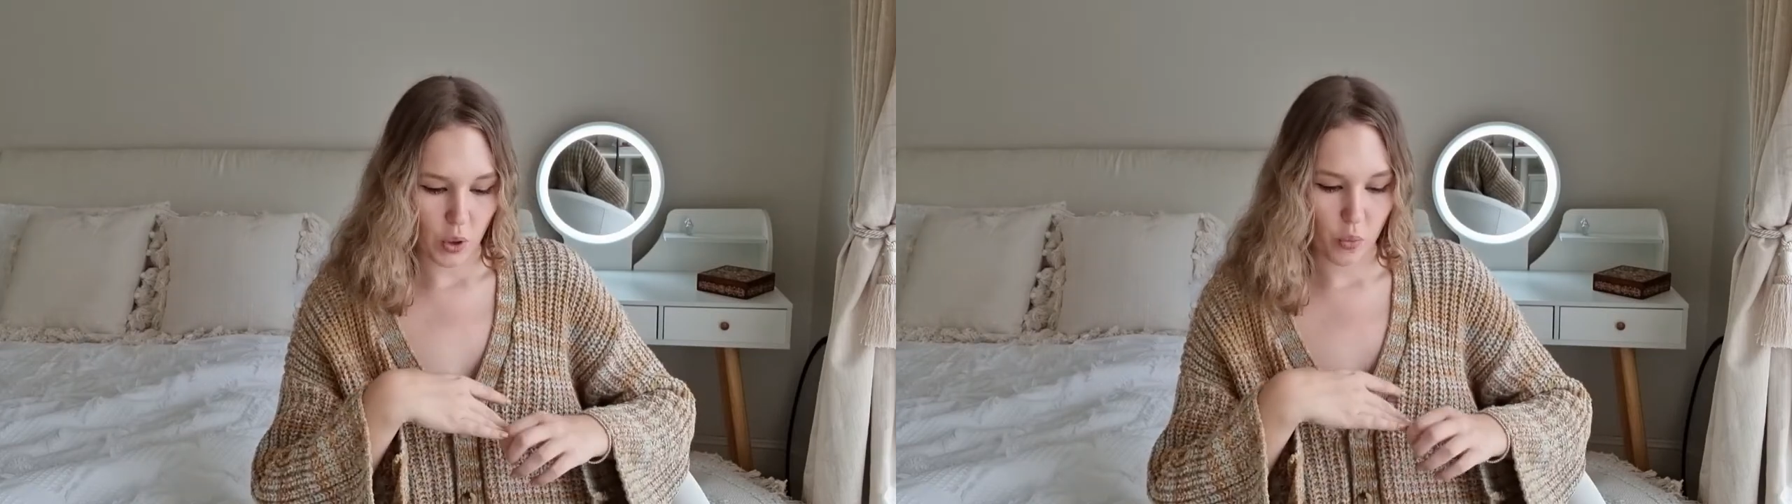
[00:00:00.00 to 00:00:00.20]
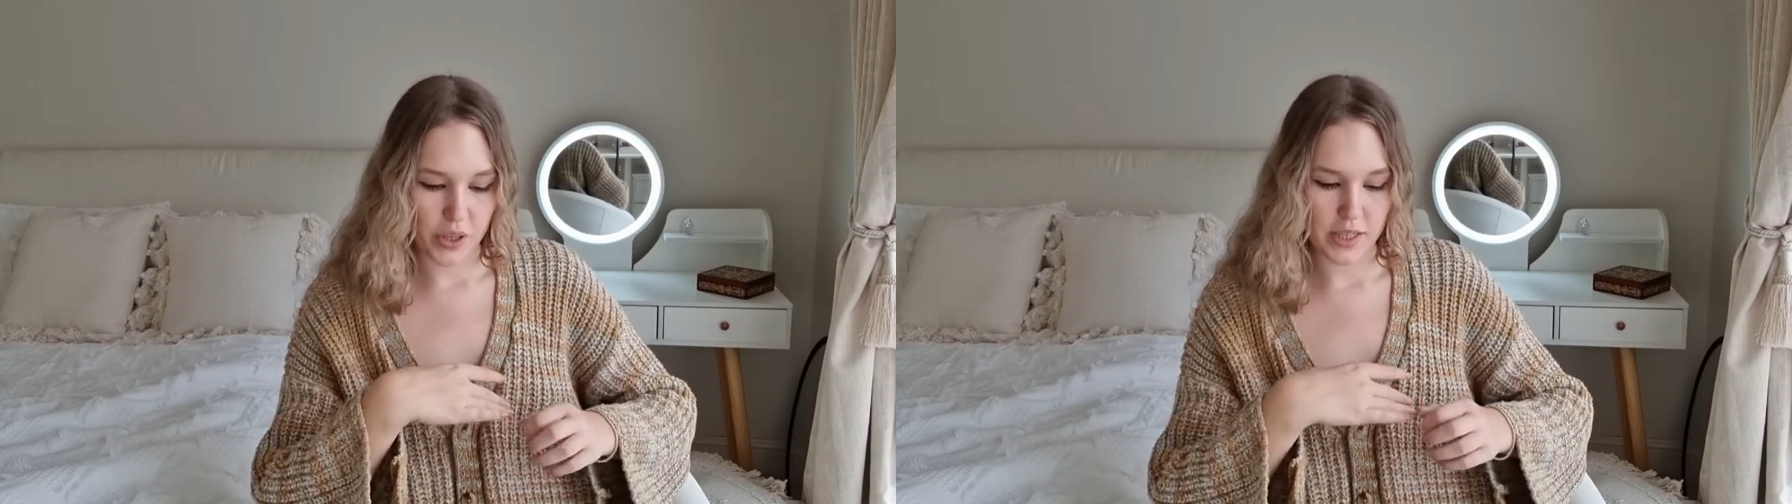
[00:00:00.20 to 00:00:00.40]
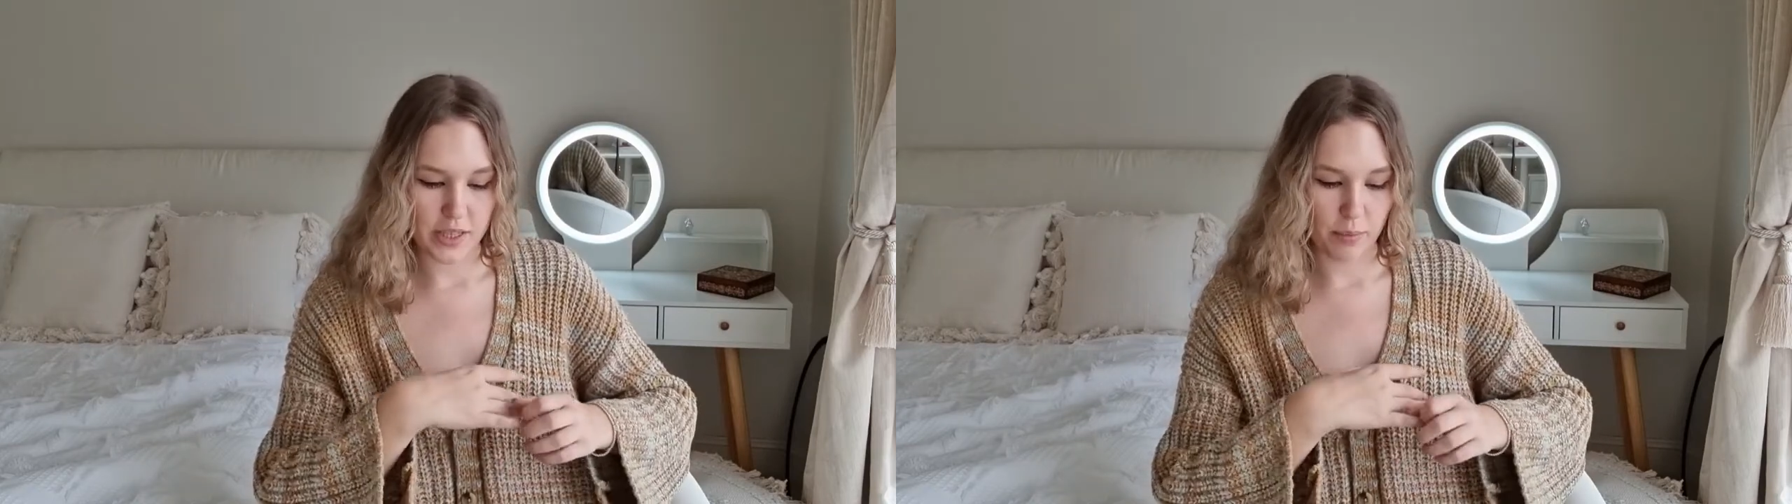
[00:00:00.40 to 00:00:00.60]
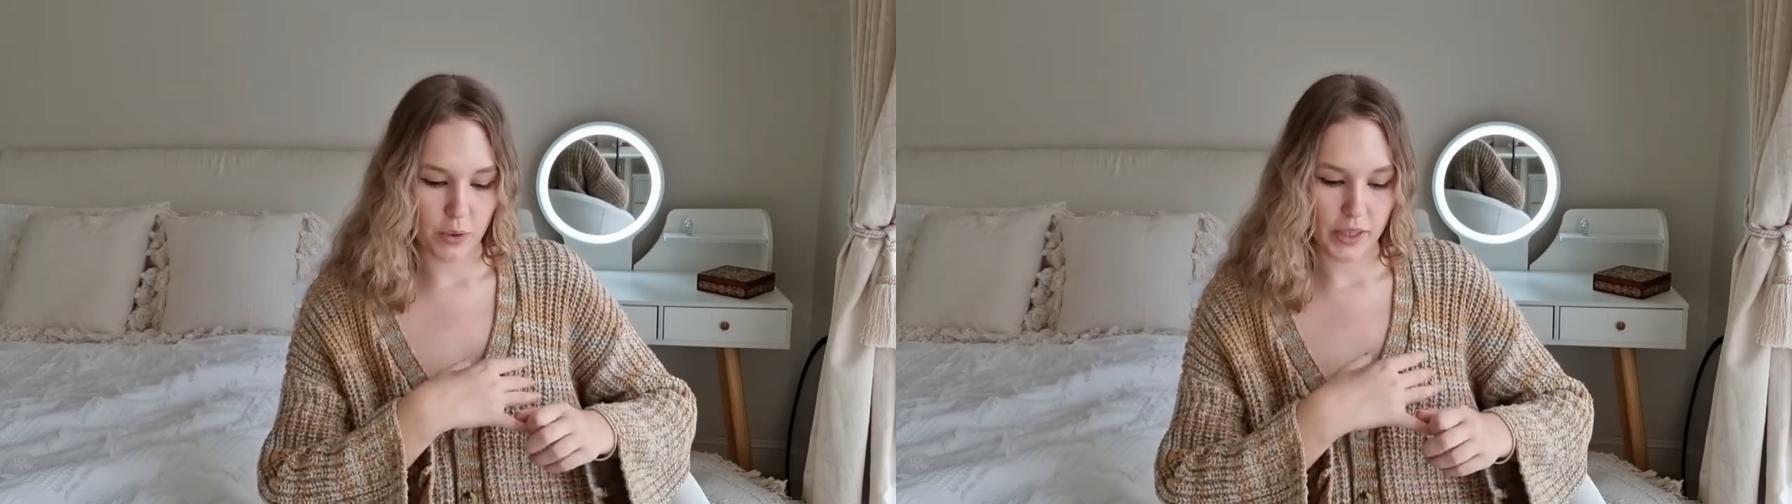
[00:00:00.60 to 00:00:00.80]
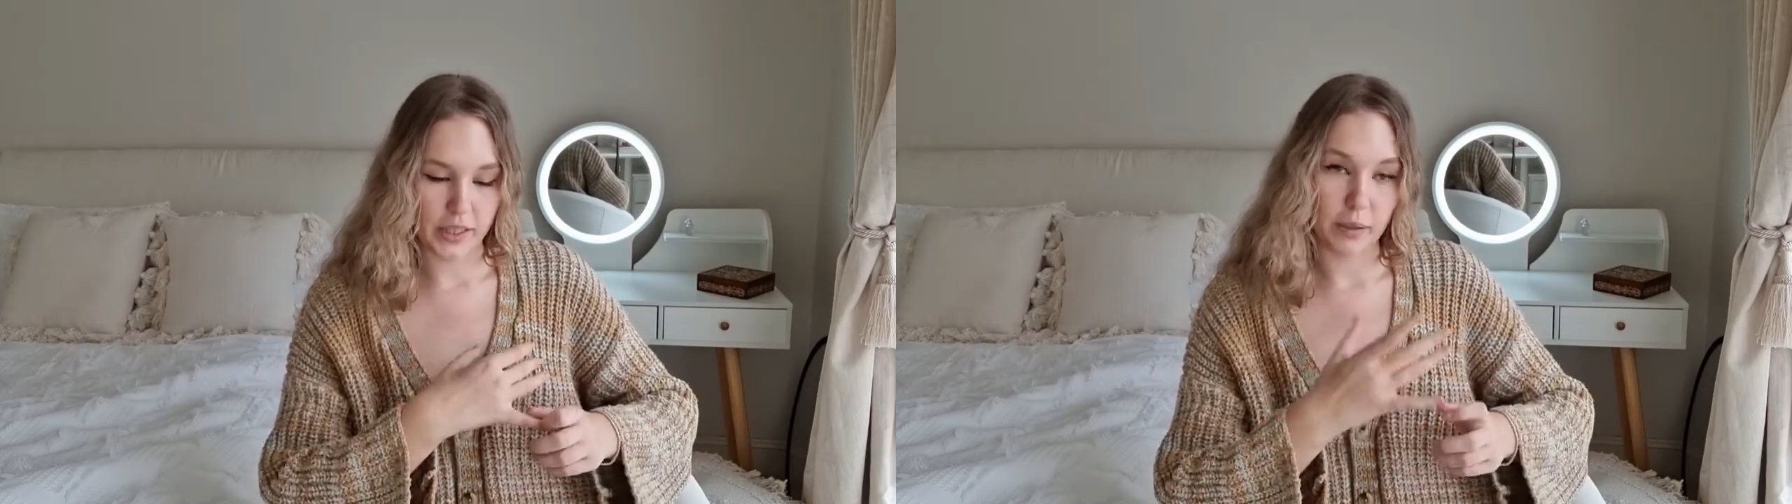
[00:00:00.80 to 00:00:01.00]
with a
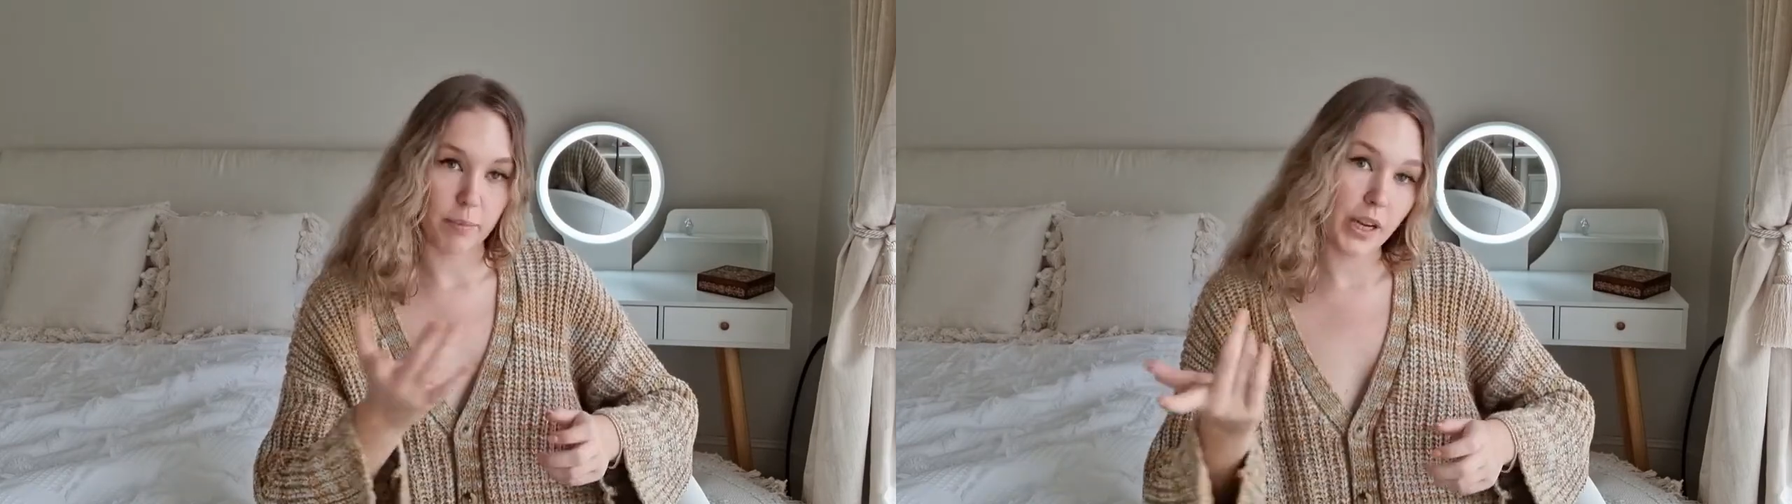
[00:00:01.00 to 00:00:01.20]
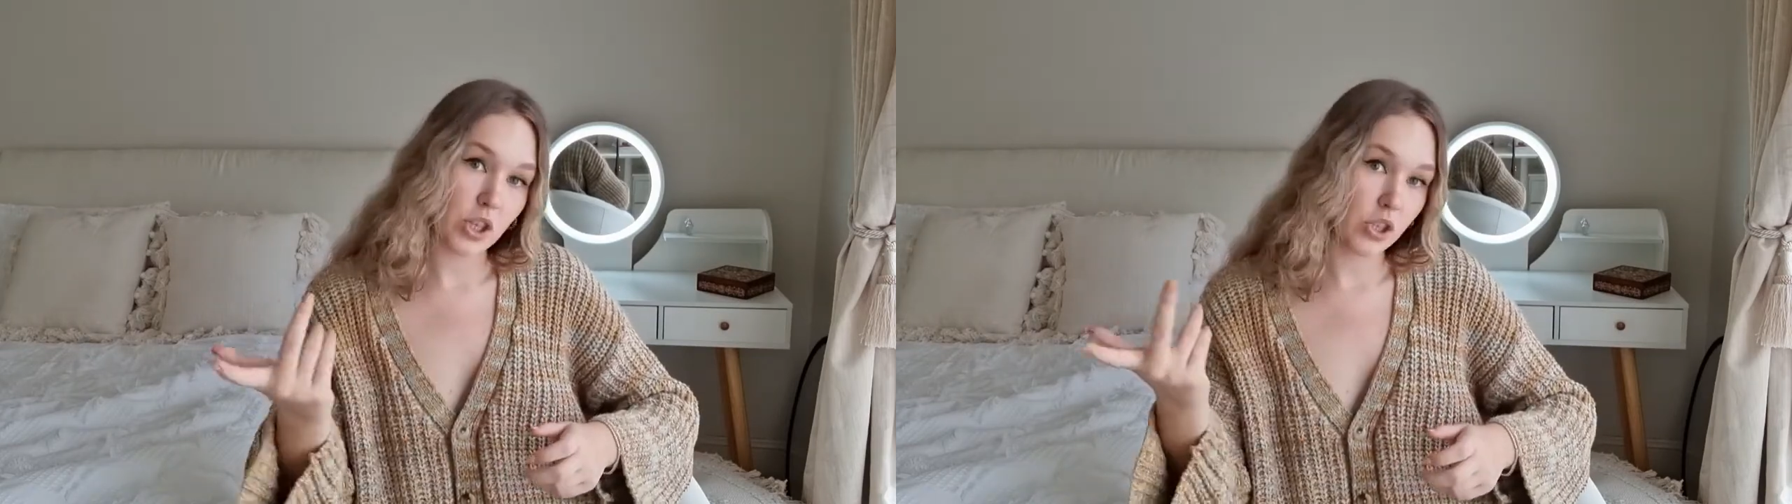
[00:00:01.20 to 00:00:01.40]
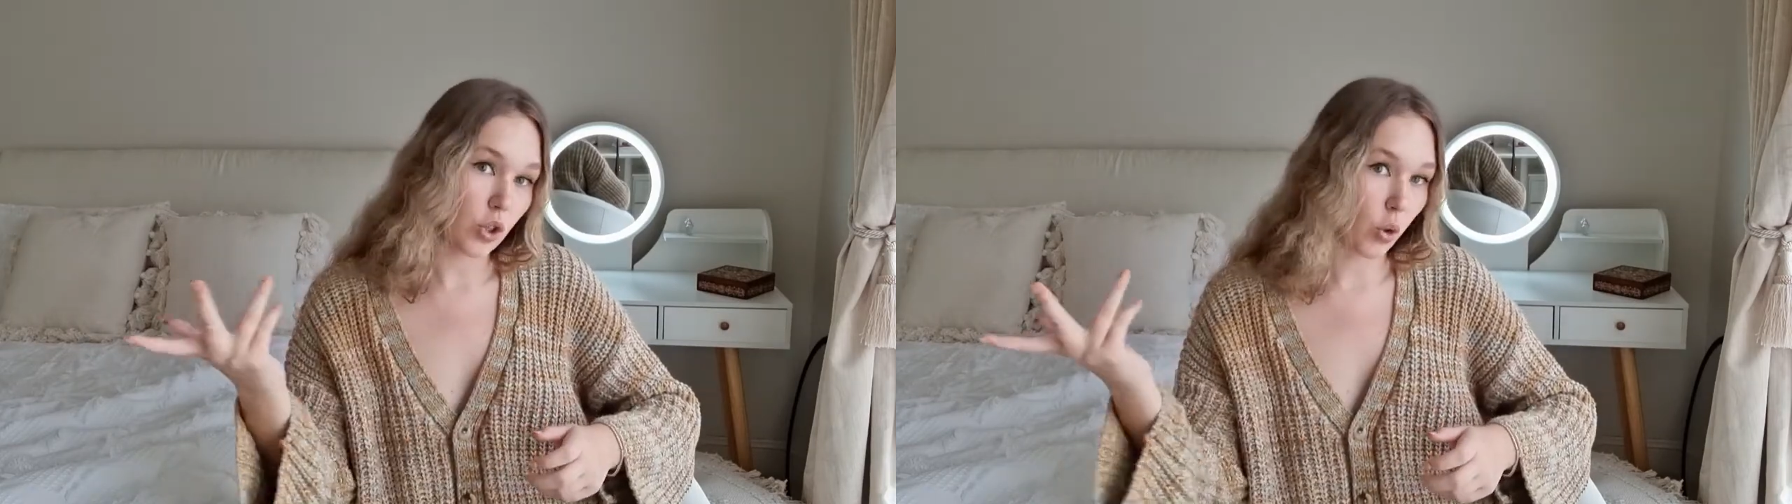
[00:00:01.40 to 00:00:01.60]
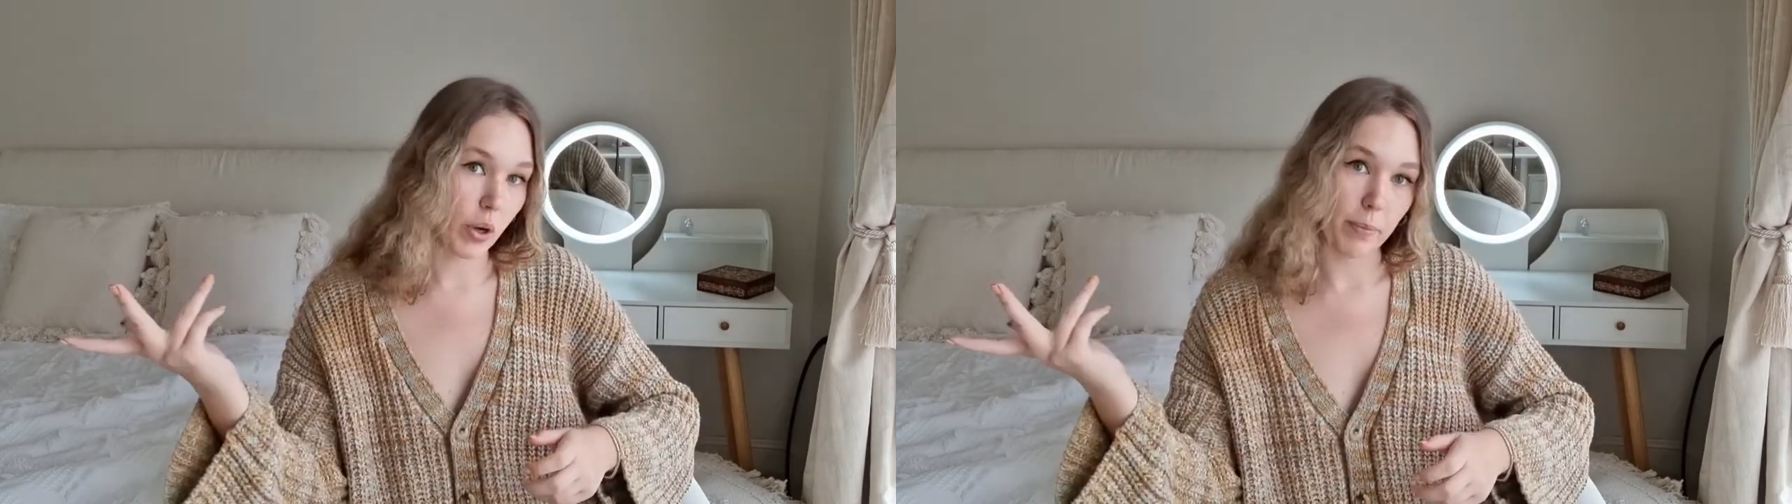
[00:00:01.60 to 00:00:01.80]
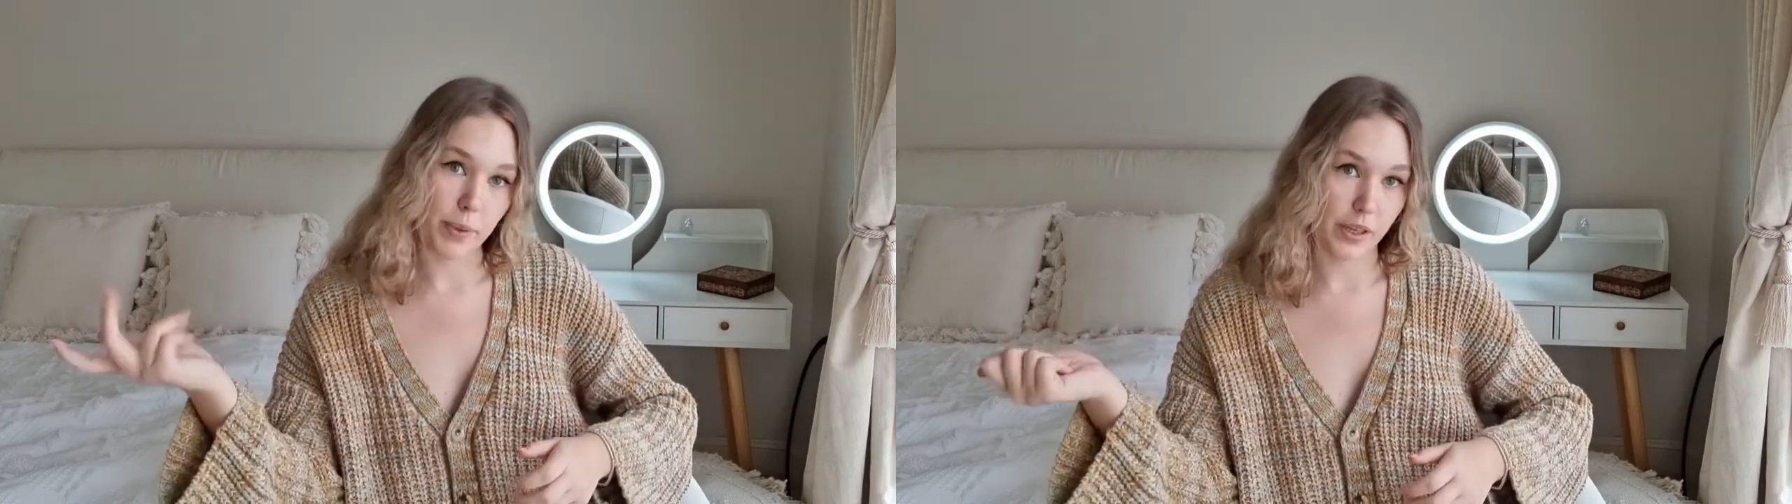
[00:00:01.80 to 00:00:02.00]
simulated patient or
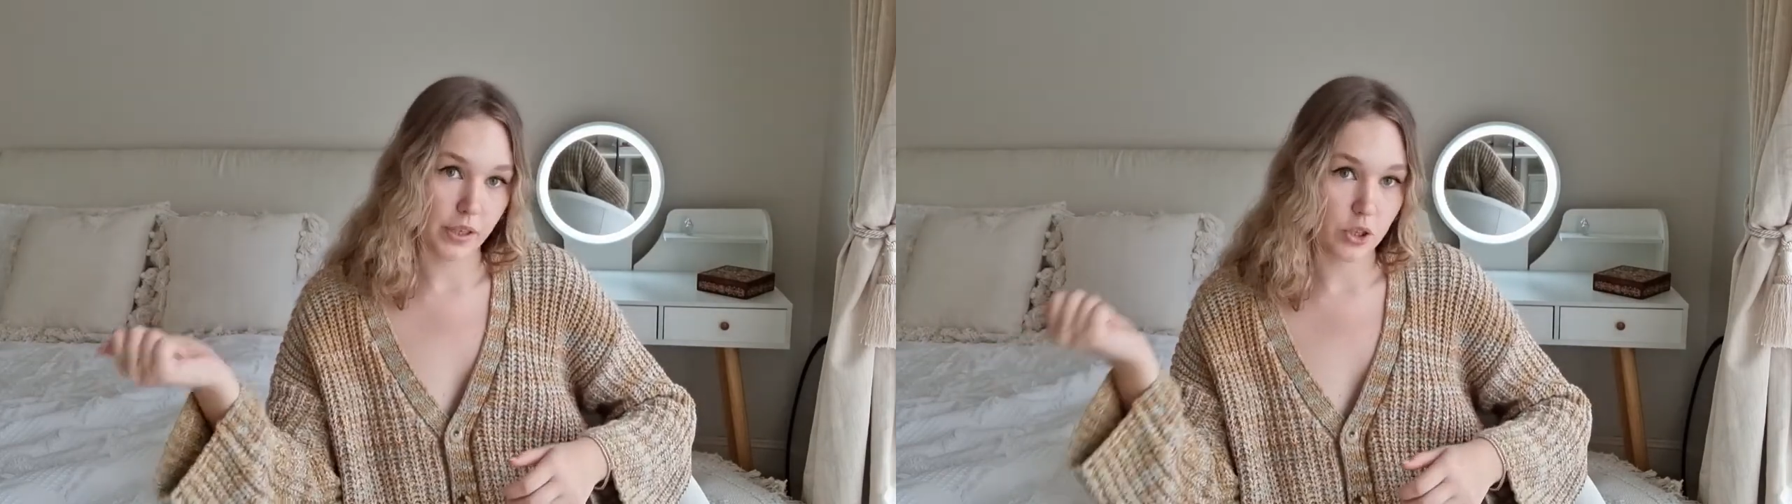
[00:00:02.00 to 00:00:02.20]
a peer.